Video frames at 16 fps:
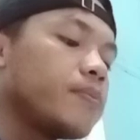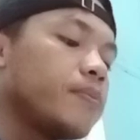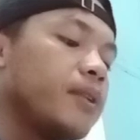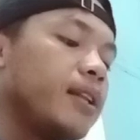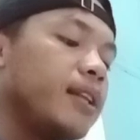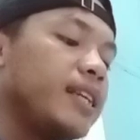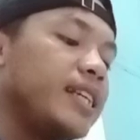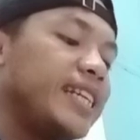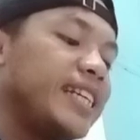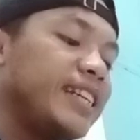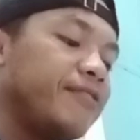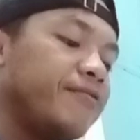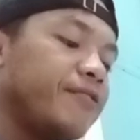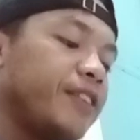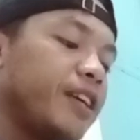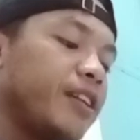
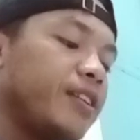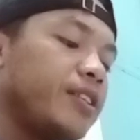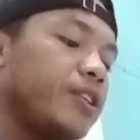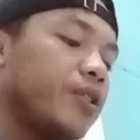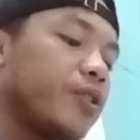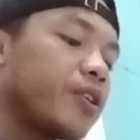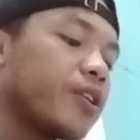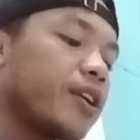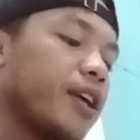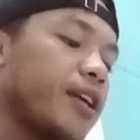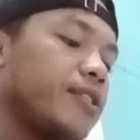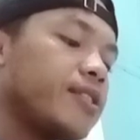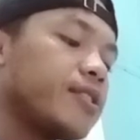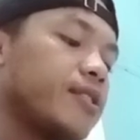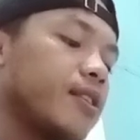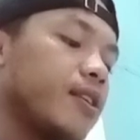believe in your
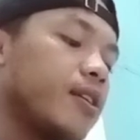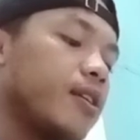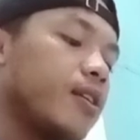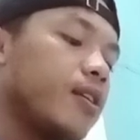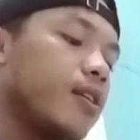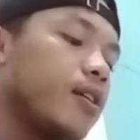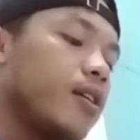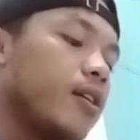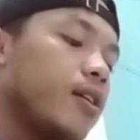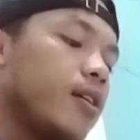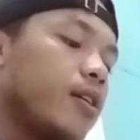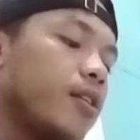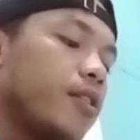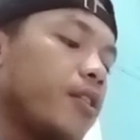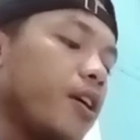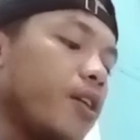case.
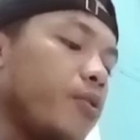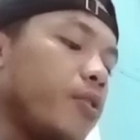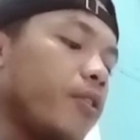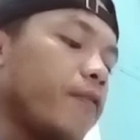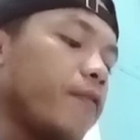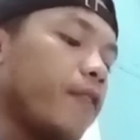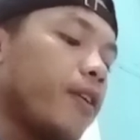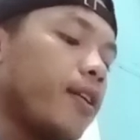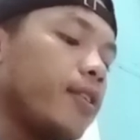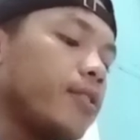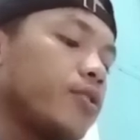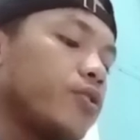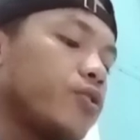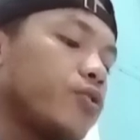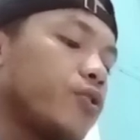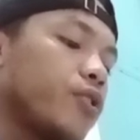They will
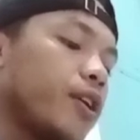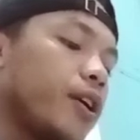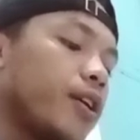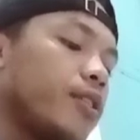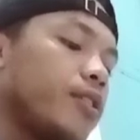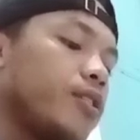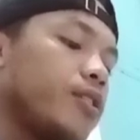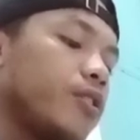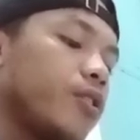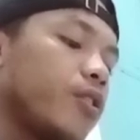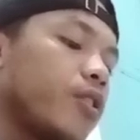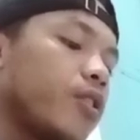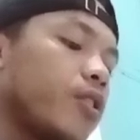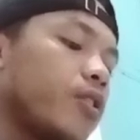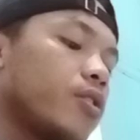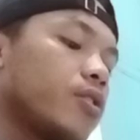fight to get
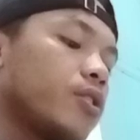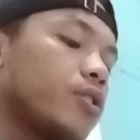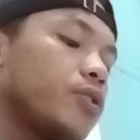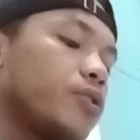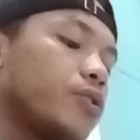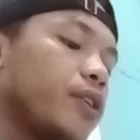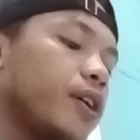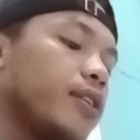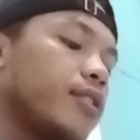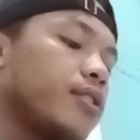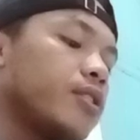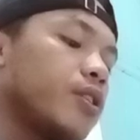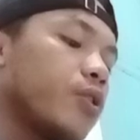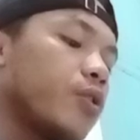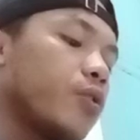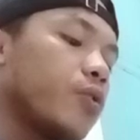your
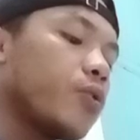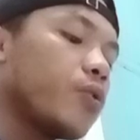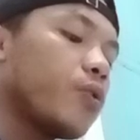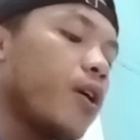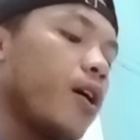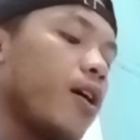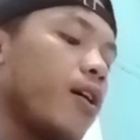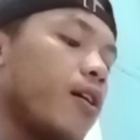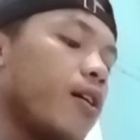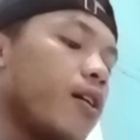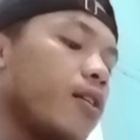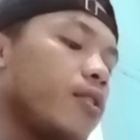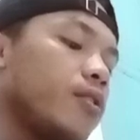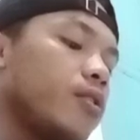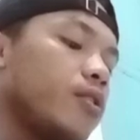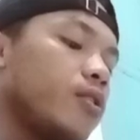what
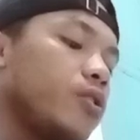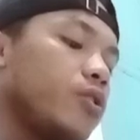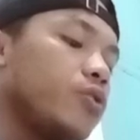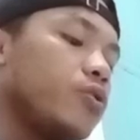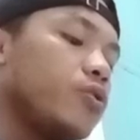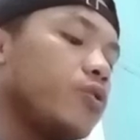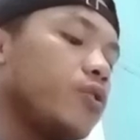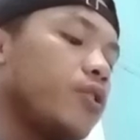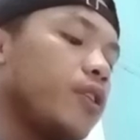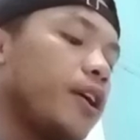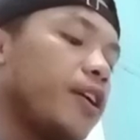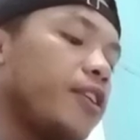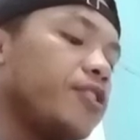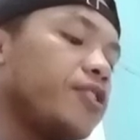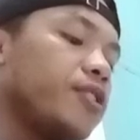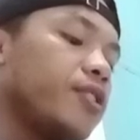you
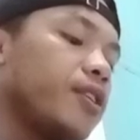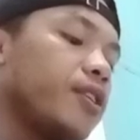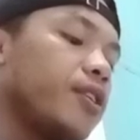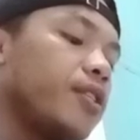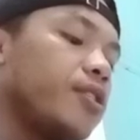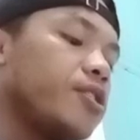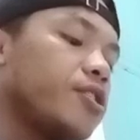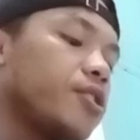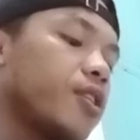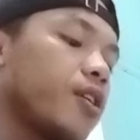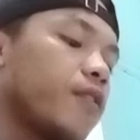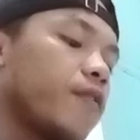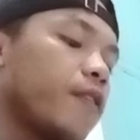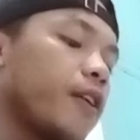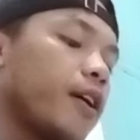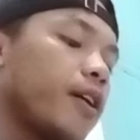legally
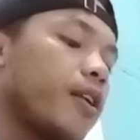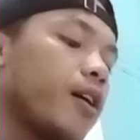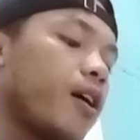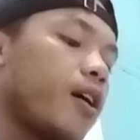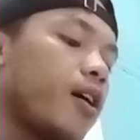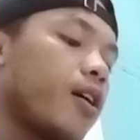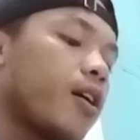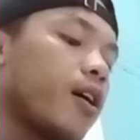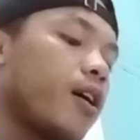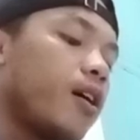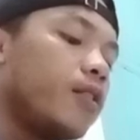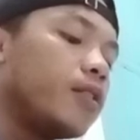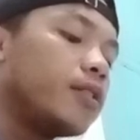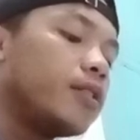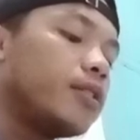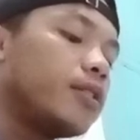deserve and are
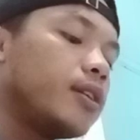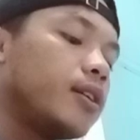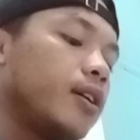owed.